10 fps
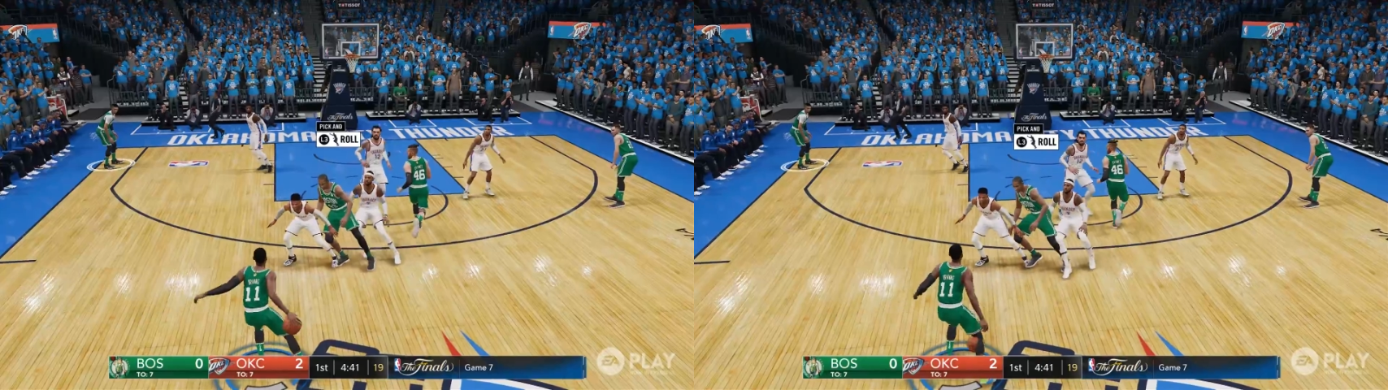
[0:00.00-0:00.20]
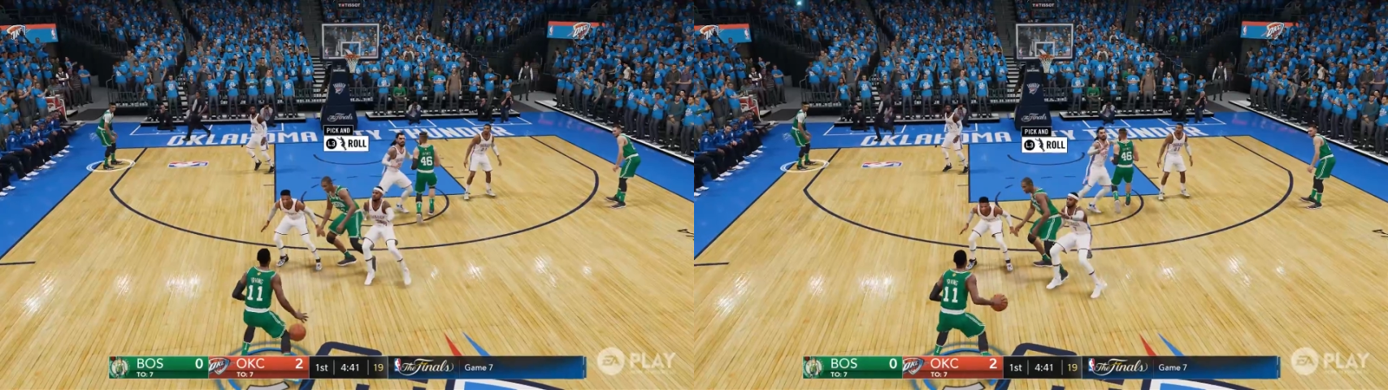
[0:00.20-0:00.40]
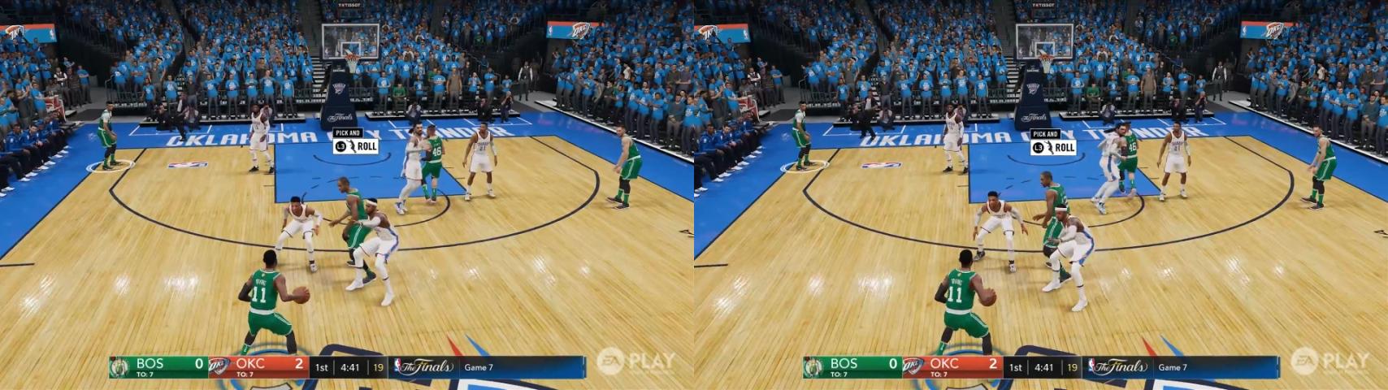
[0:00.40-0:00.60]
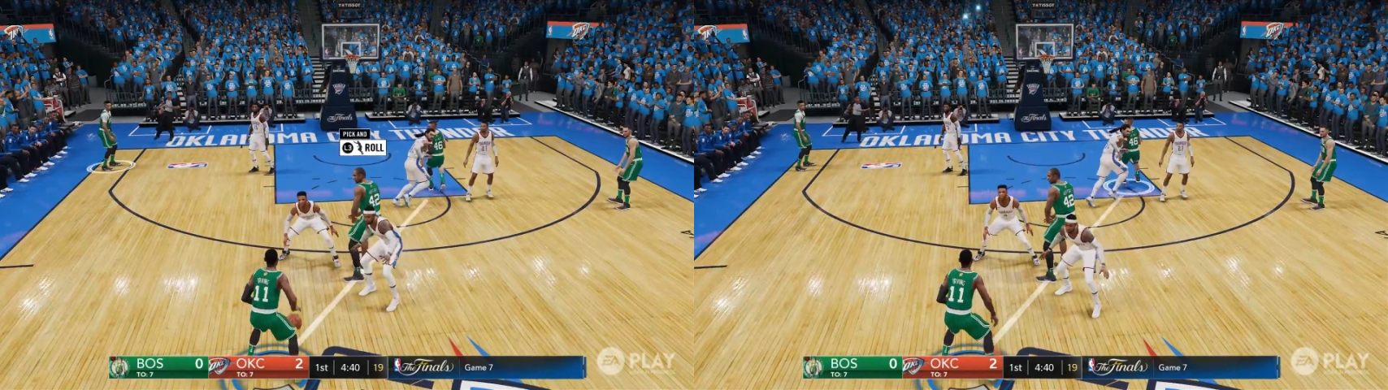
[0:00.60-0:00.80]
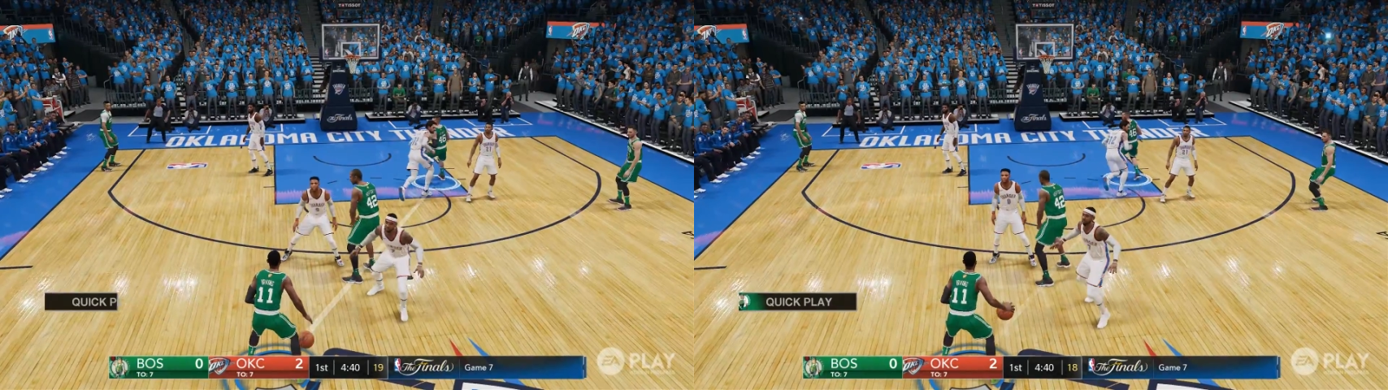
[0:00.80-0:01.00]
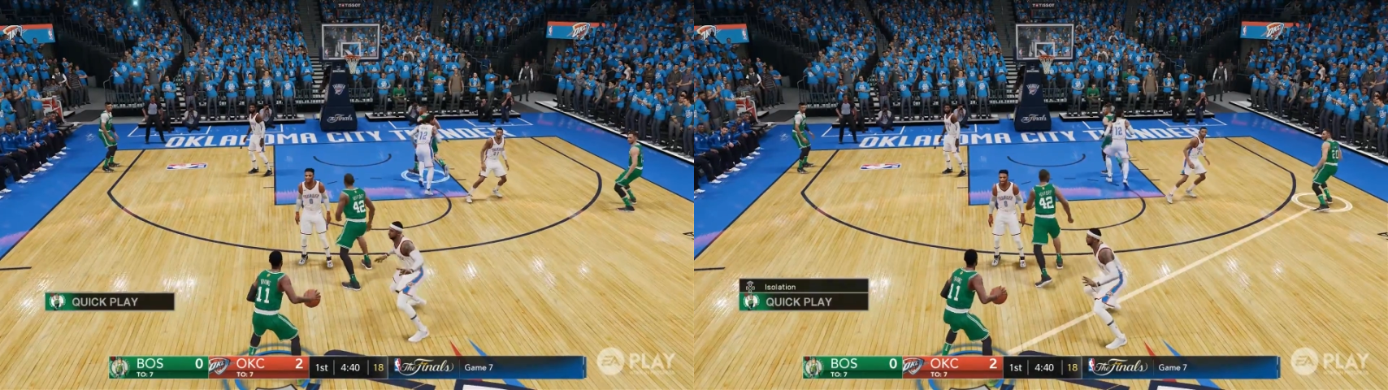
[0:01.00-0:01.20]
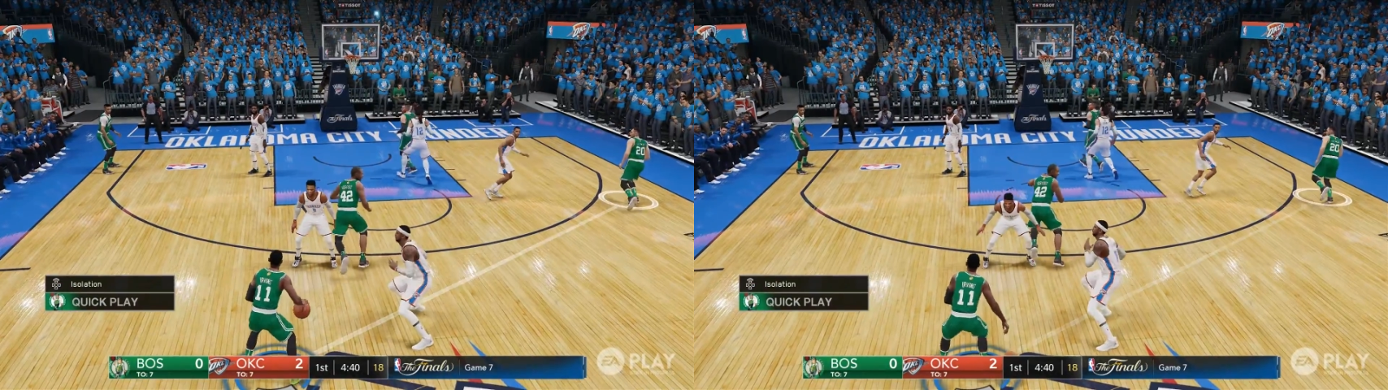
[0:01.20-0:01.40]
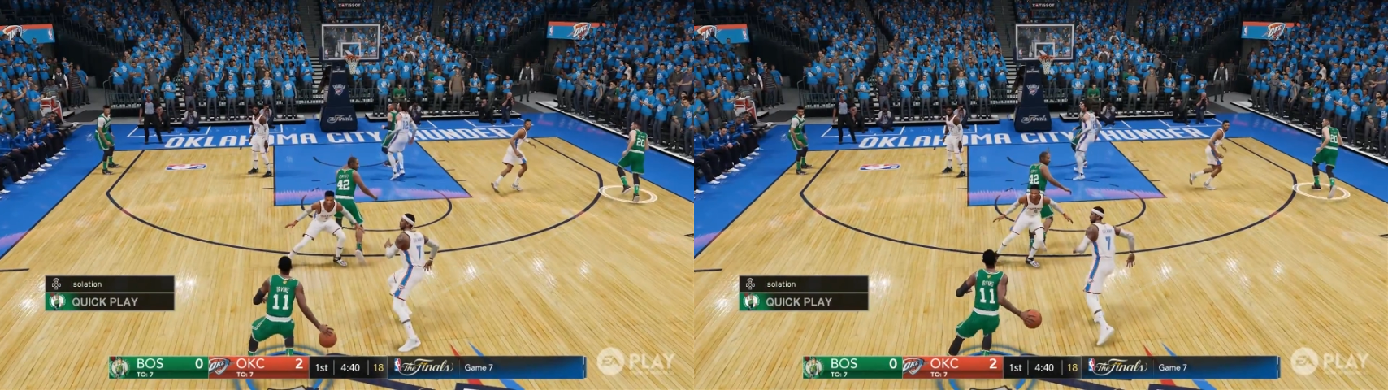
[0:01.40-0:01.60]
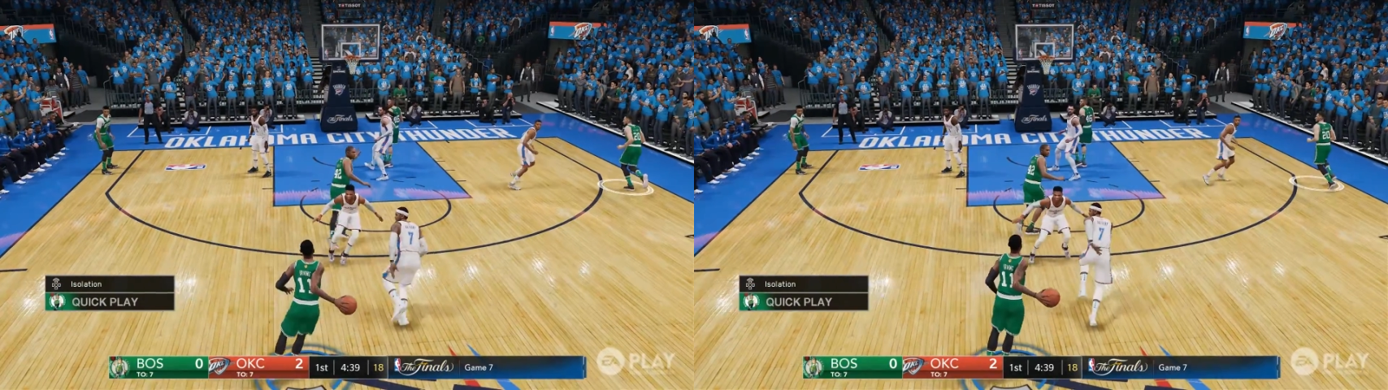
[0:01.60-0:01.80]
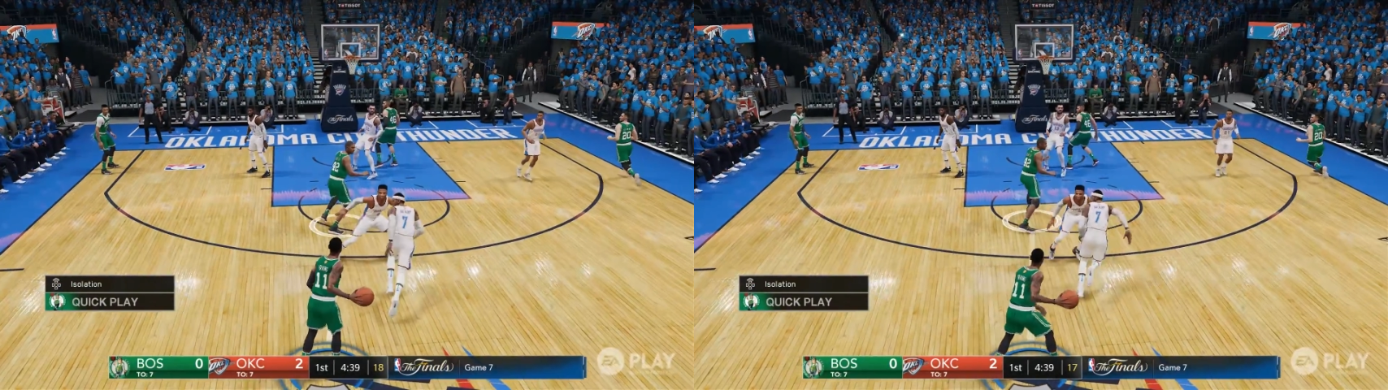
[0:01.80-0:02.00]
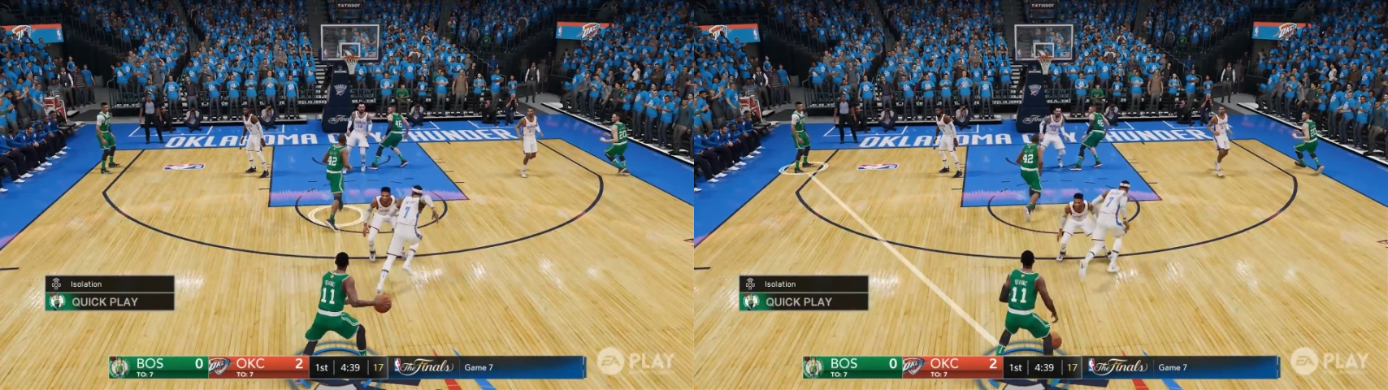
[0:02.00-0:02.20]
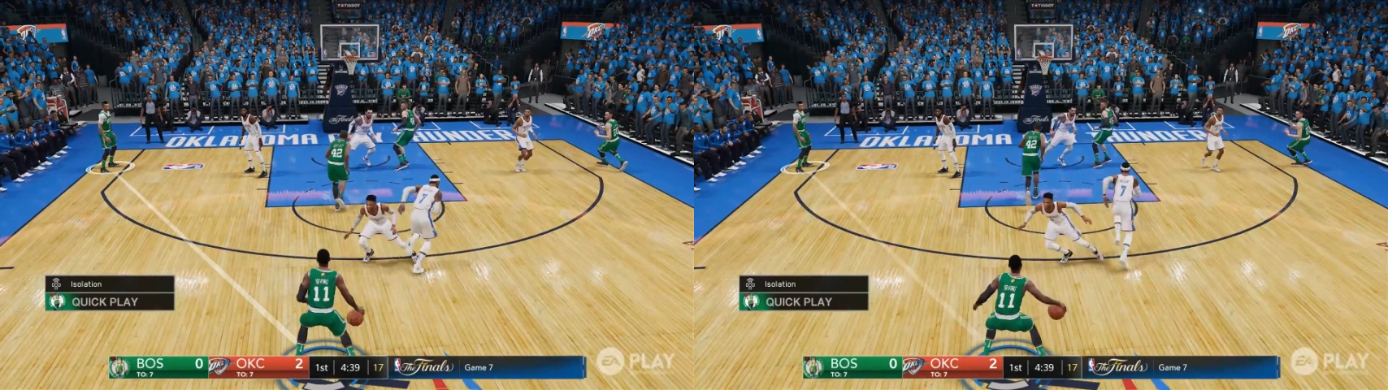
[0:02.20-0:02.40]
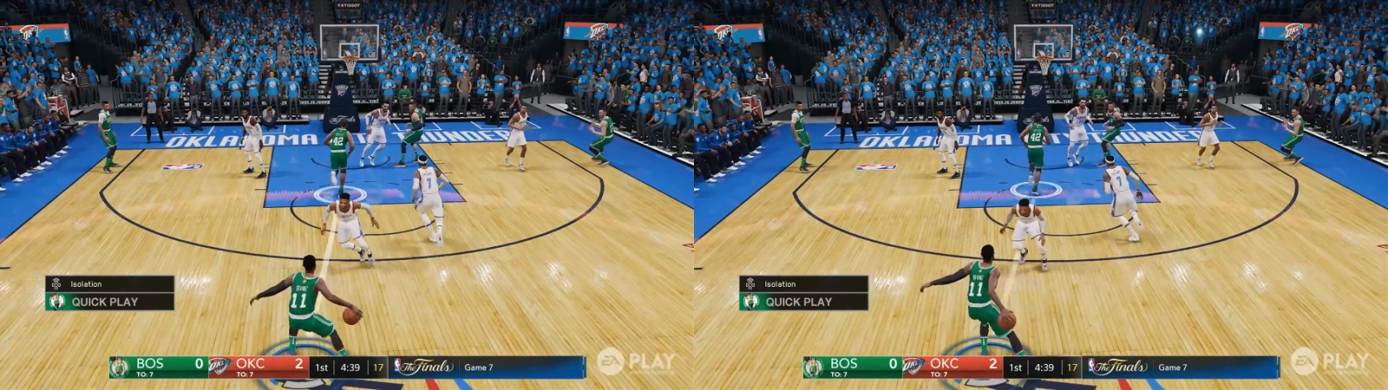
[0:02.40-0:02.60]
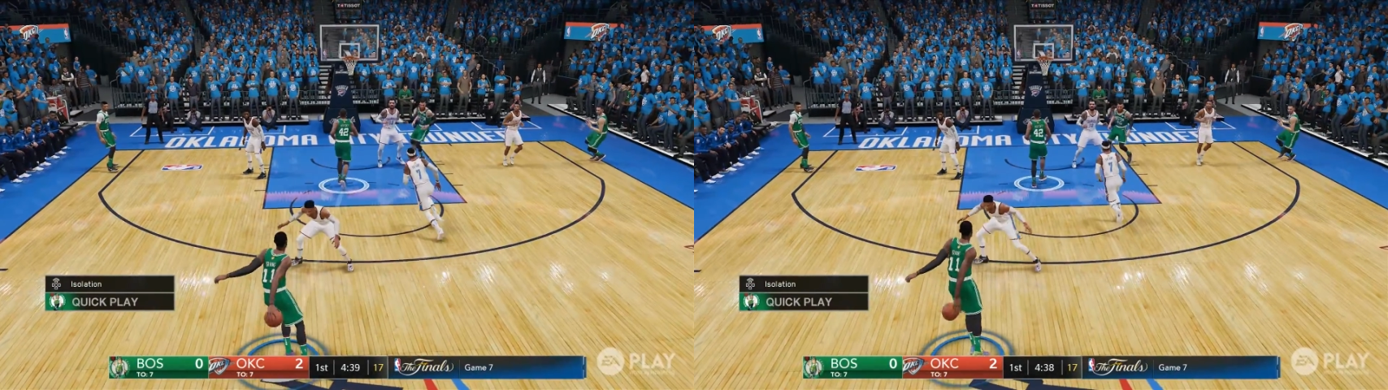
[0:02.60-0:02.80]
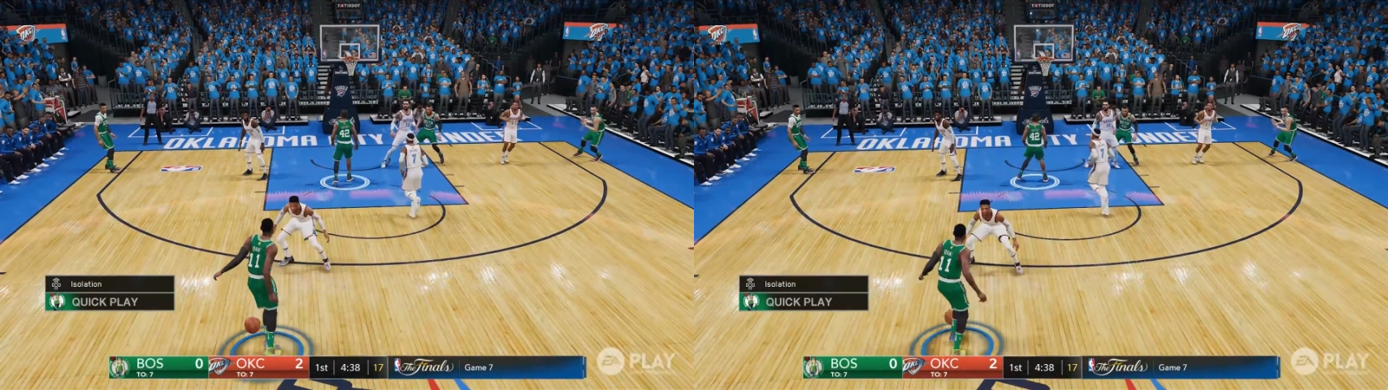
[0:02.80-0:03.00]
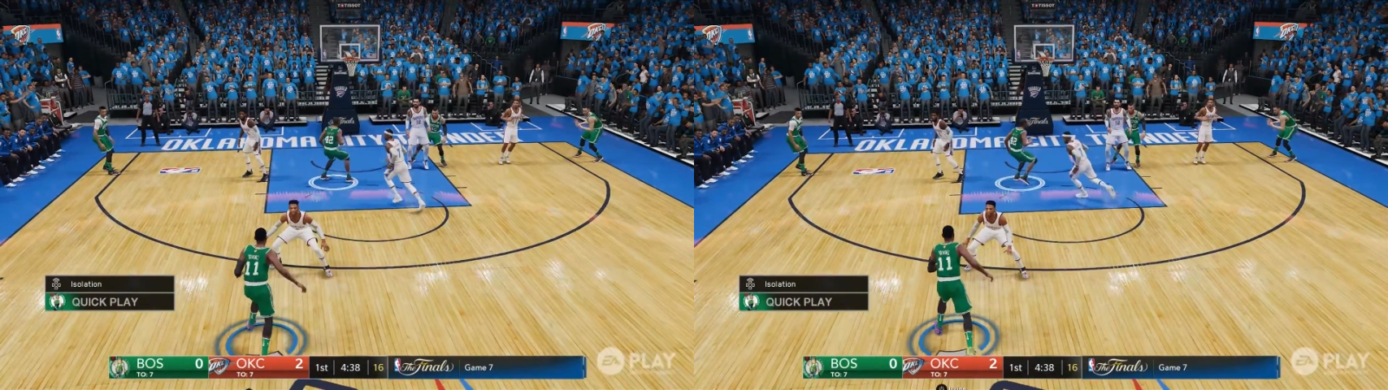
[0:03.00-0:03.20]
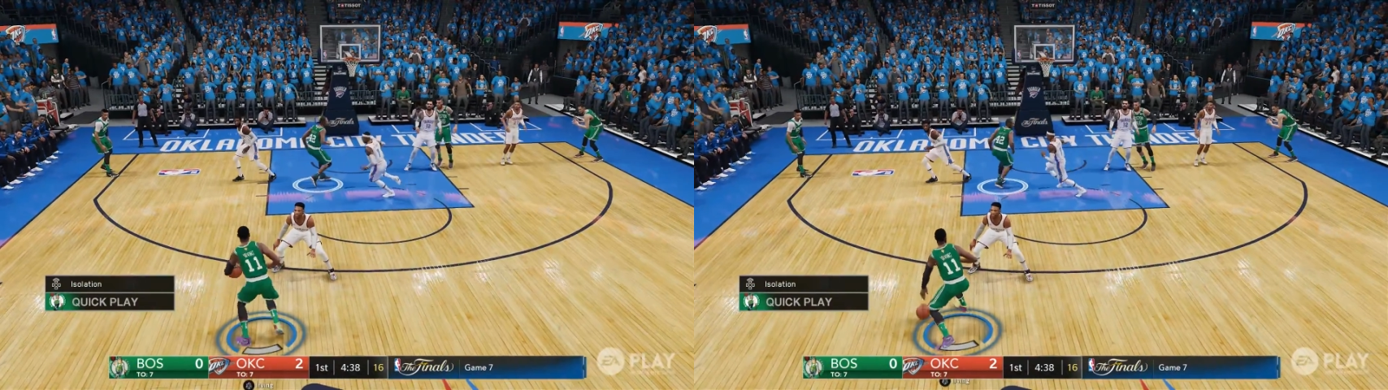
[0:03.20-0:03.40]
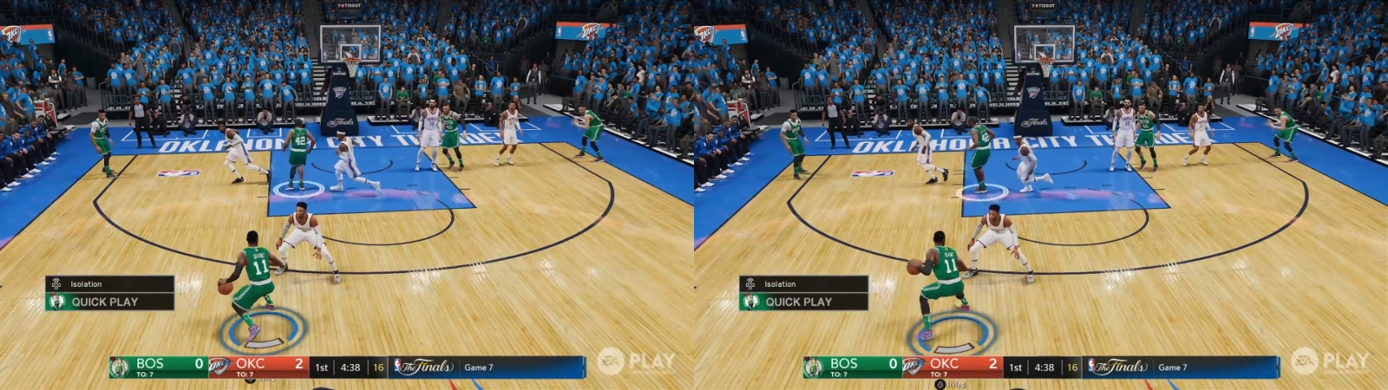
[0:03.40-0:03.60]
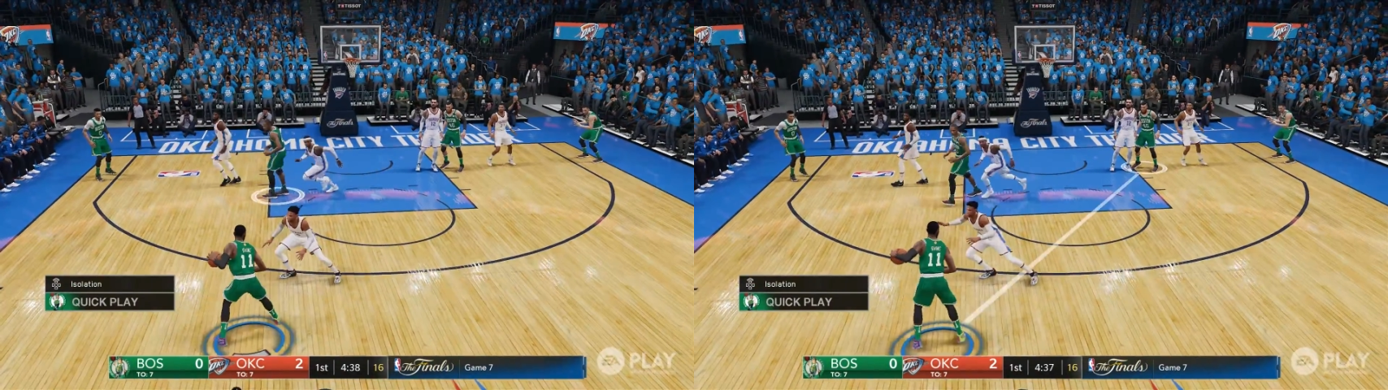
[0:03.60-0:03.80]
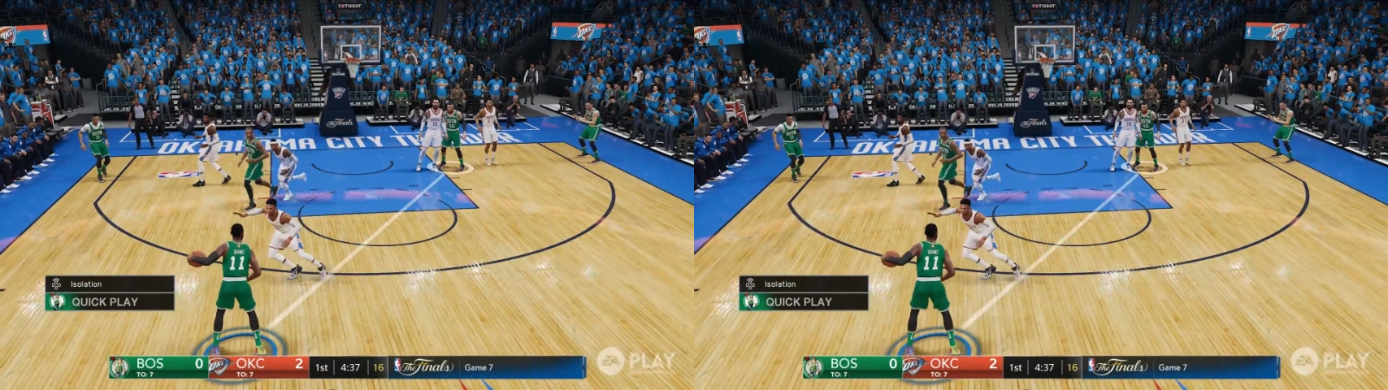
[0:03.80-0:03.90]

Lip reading: Nobody's mouth can be seen.